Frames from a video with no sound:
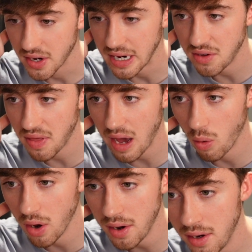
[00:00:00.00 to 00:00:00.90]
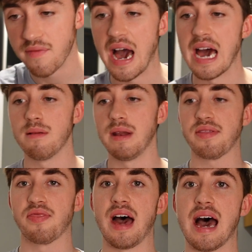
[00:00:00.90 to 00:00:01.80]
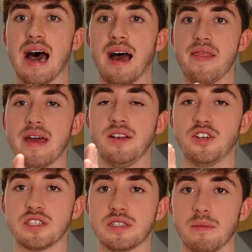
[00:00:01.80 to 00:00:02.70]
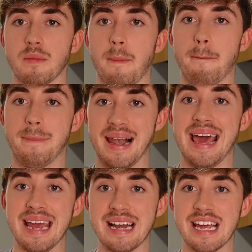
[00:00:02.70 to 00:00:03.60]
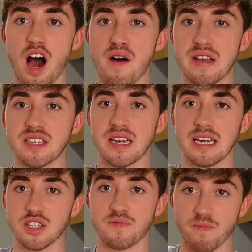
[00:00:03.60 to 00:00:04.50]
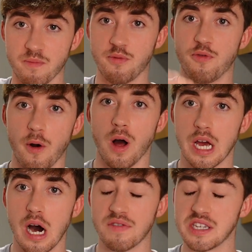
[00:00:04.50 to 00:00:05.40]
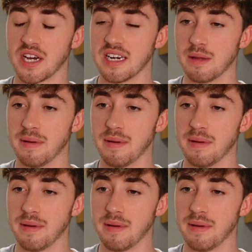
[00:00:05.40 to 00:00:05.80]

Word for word: that? Could I do that one? If I had him like that and then just blatantly, obviously, just falling off the side of the